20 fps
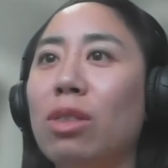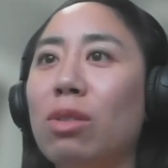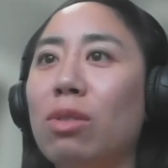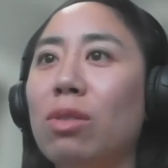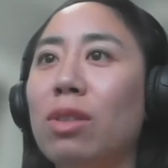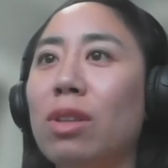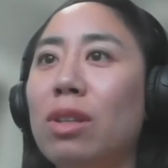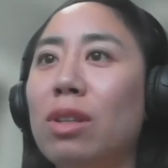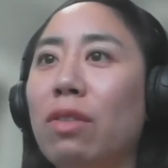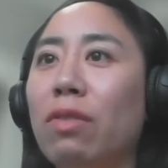
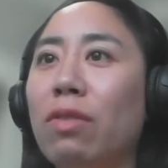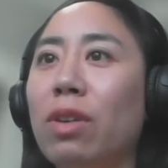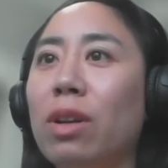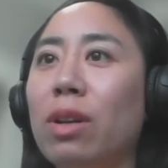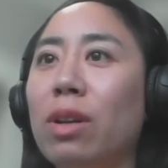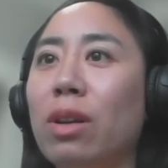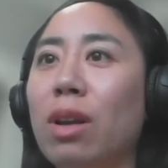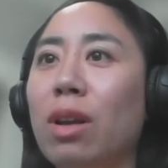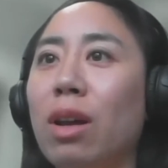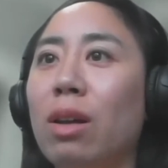through the
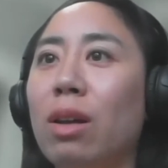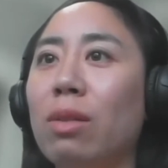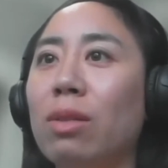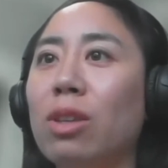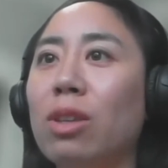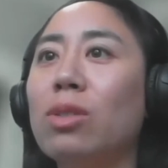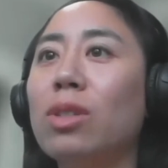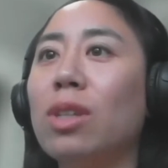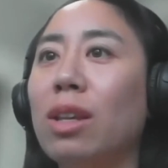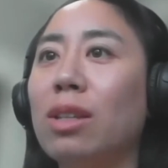different
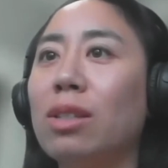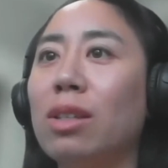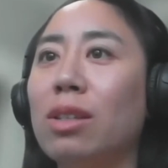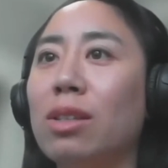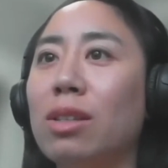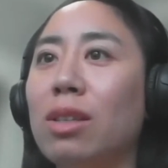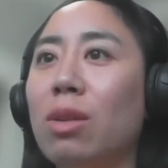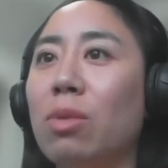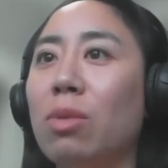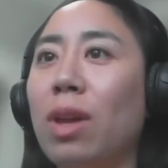use
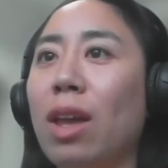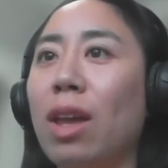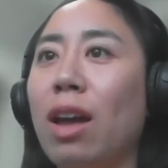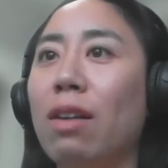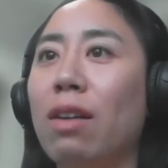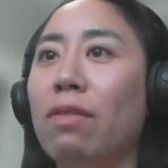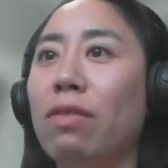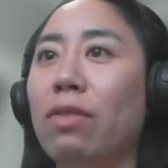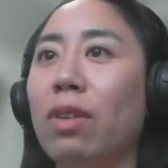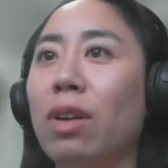cases that we
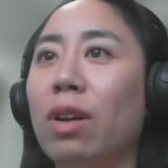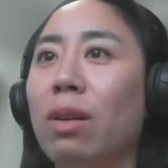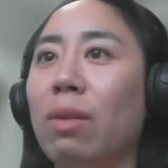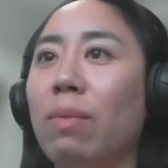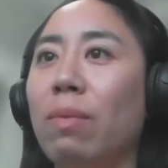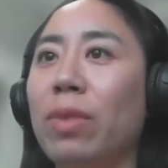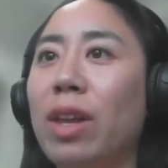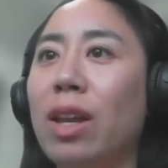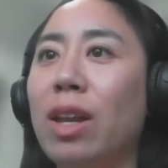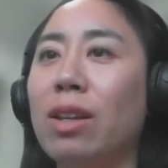have,
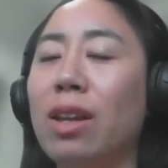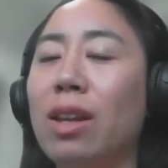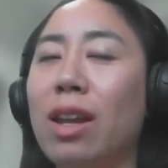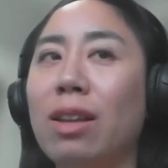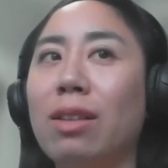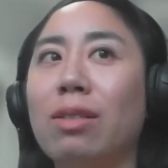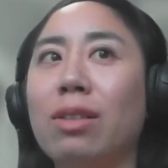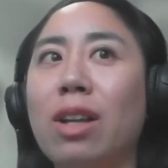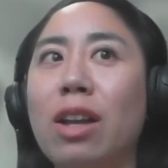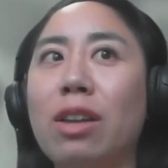
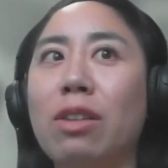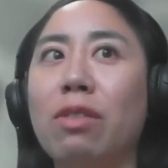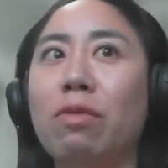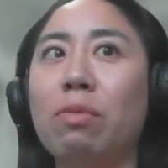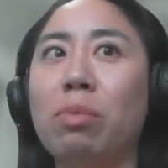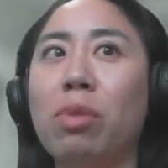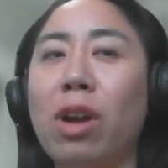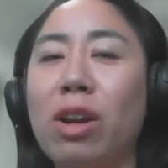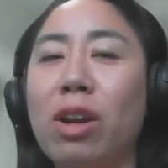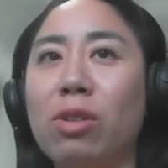and kind of
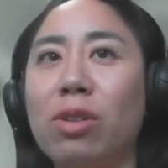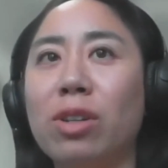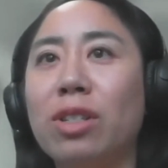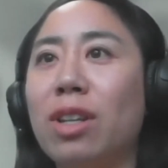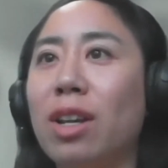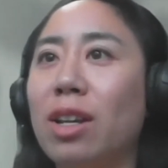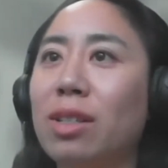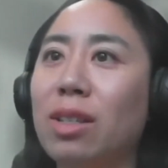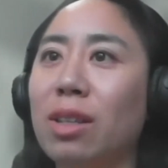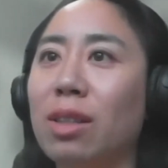
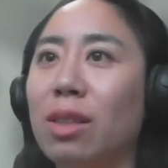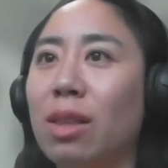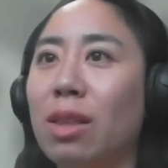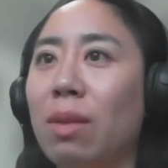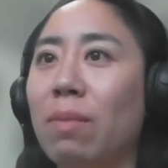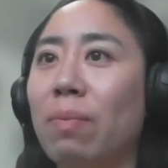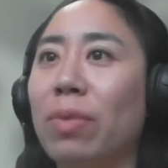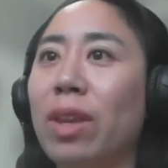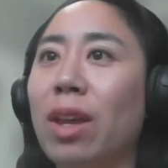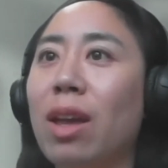prioritizing
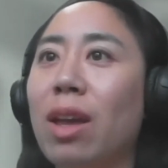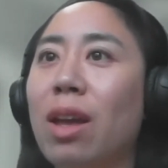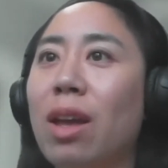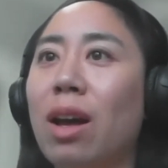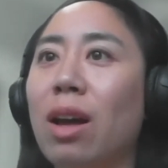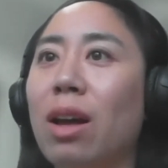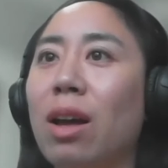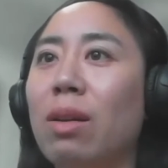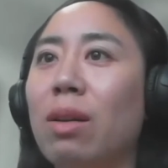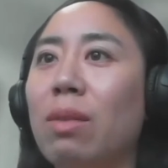them
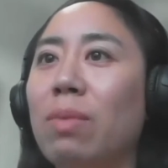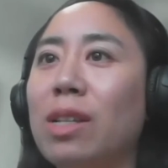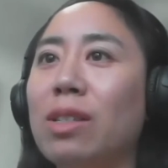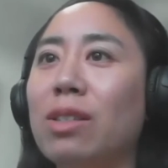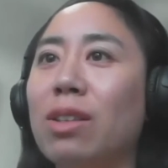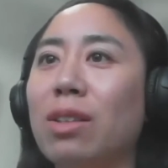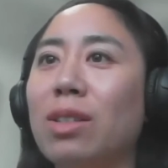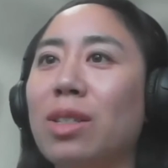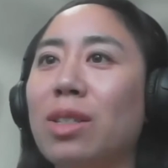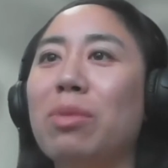
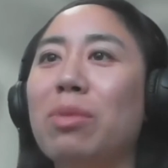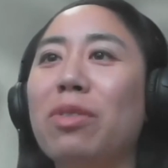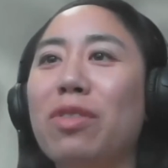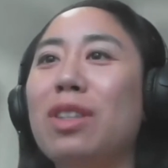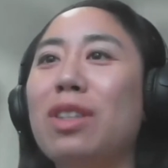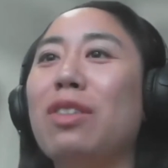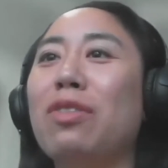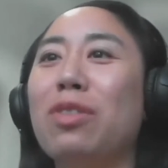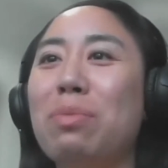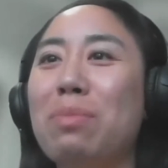based on some of
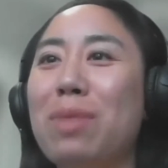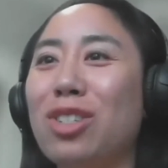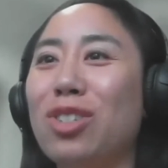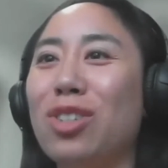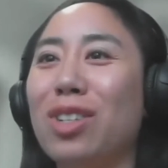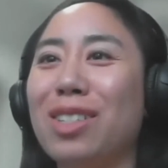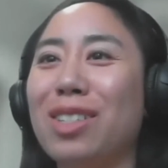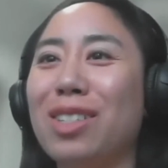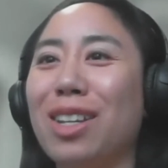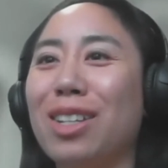the different
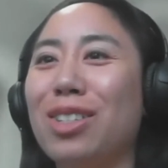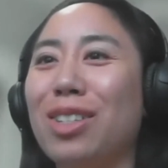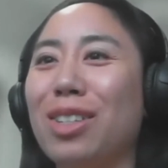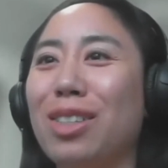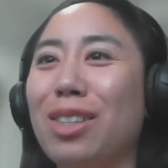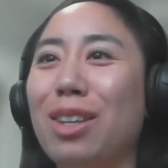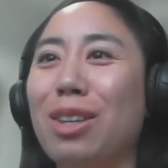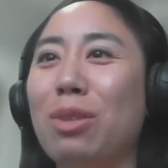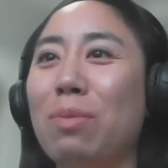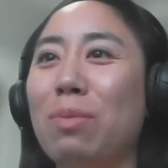metrics
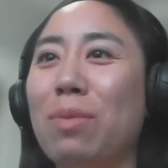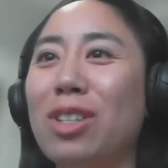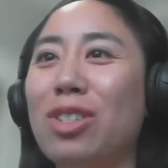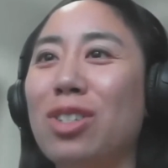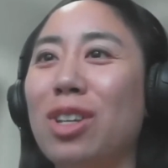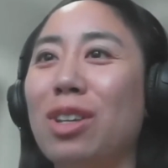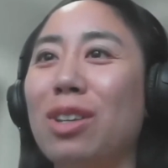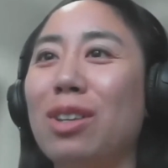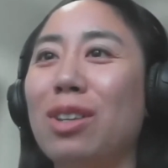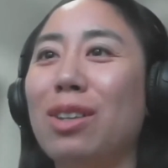actually that you
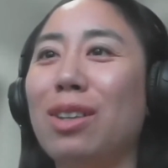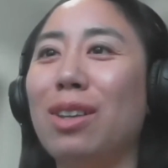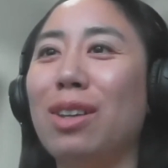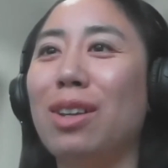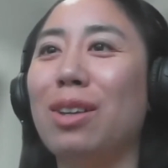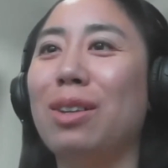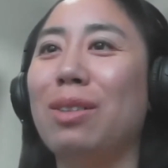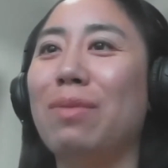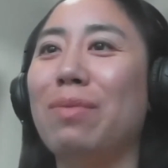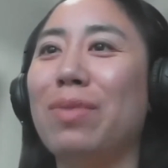mentioned.
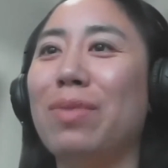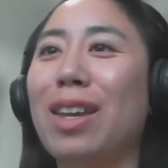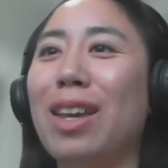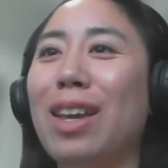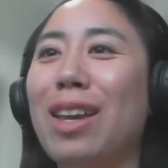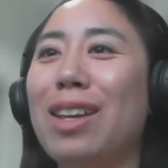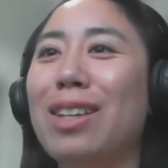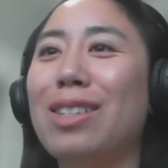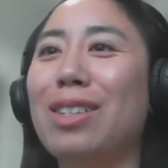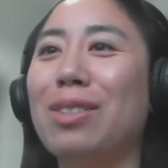
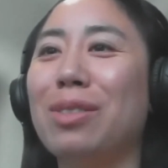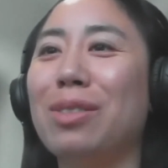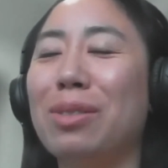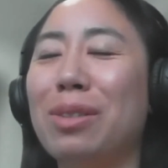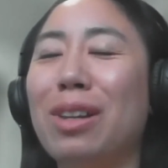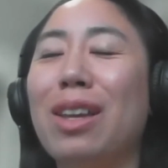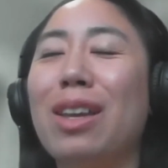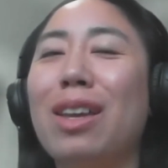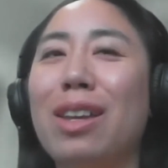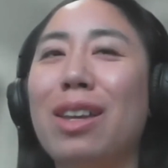So
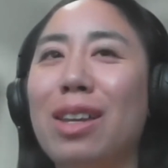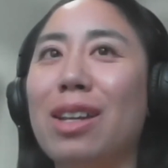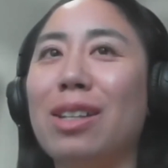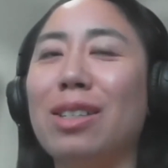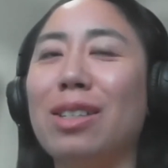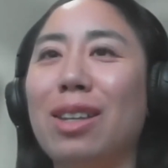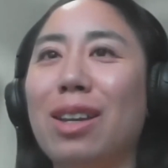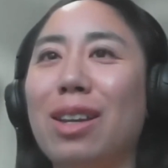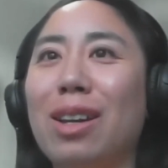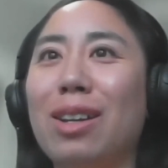
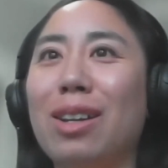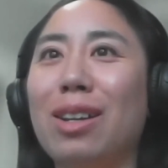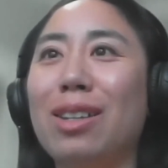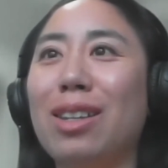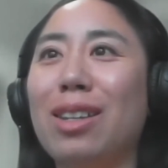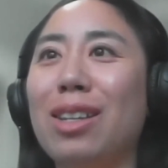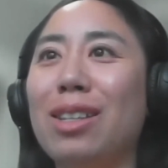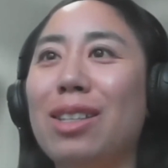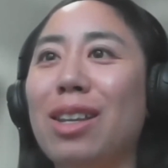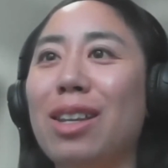yes,
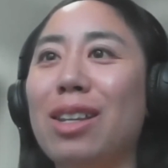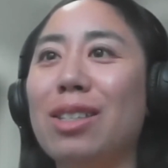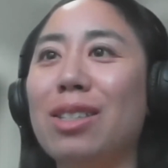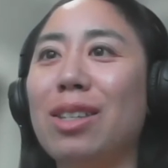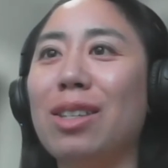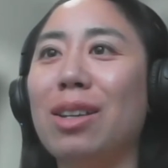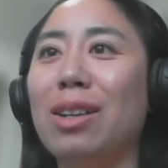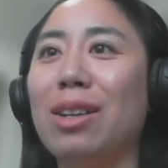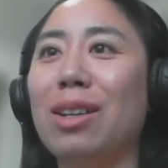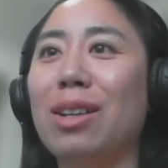
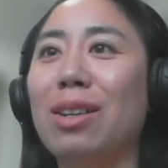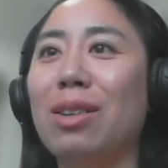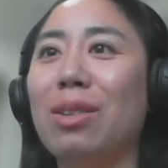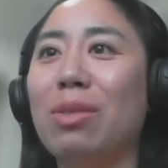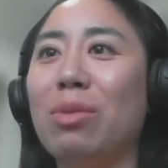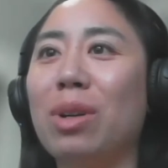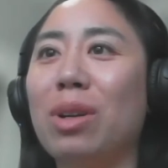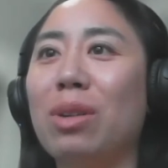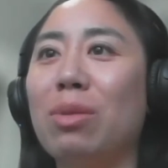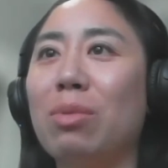
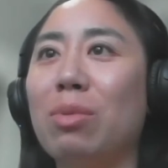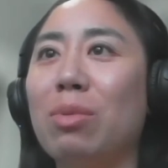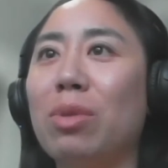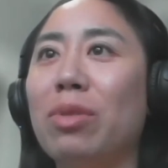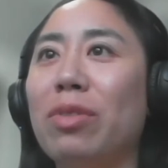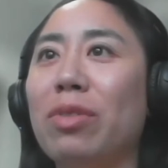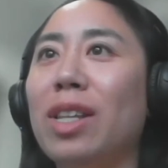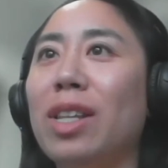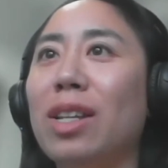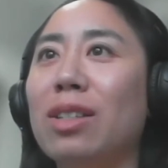we're
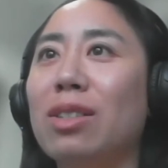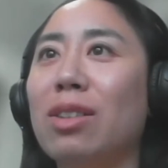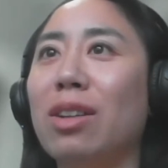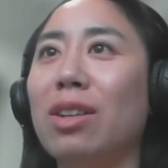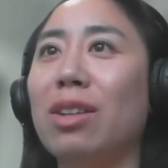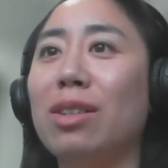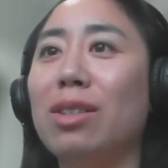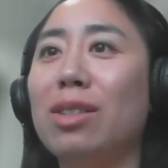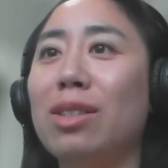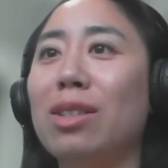really
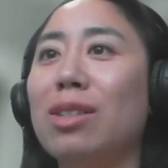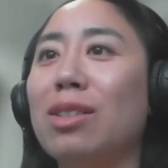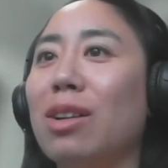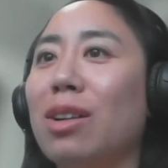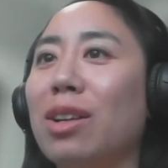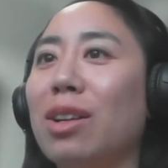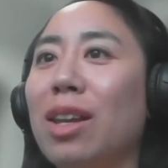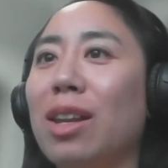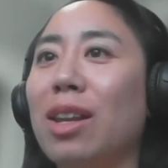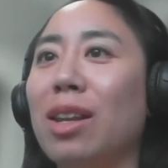excited to
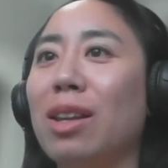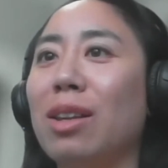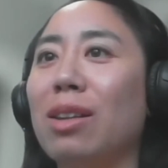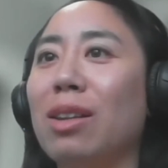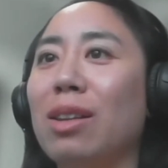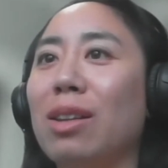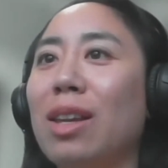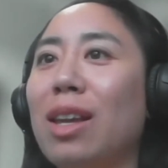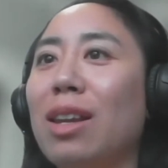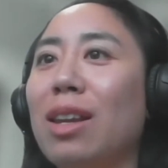start
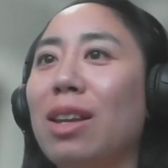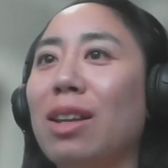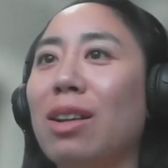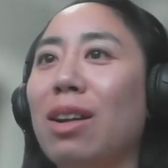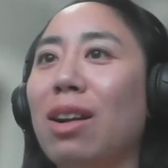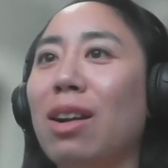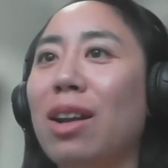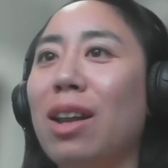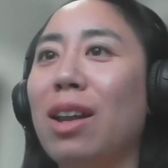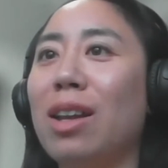
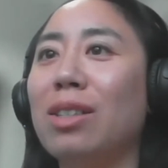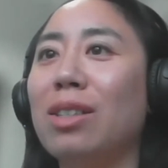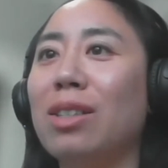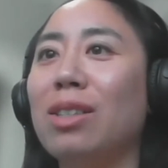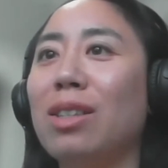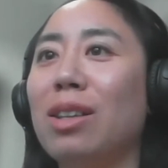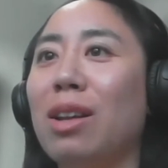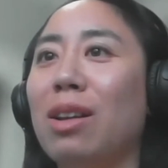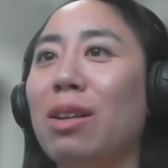getting our hands